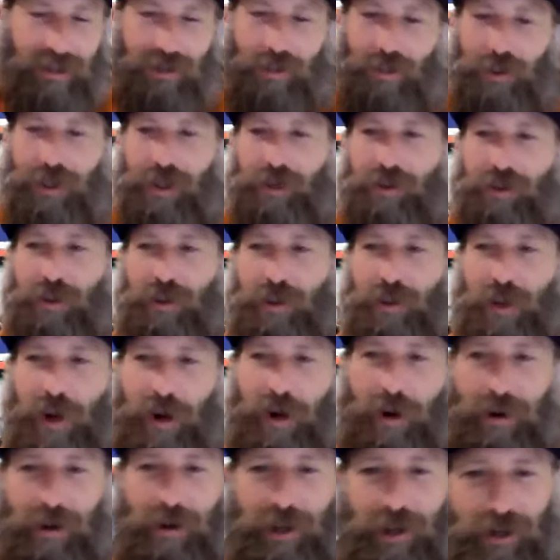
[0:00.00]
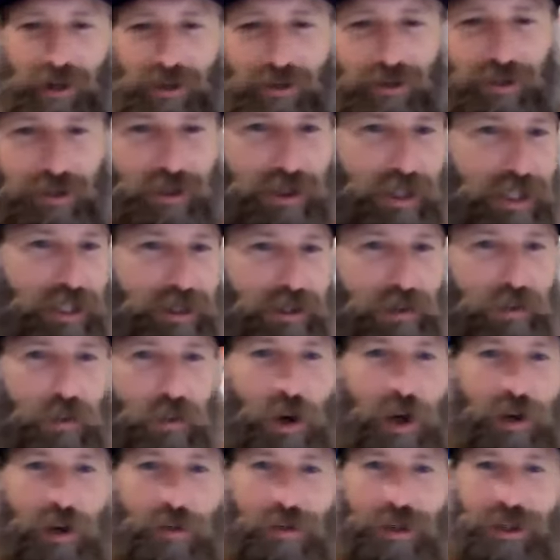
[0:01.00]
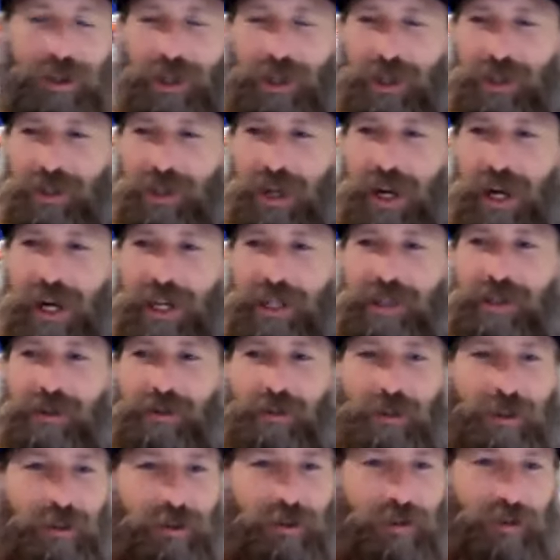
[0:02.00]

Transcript: a pretty cool honor. You know, season one was just us, which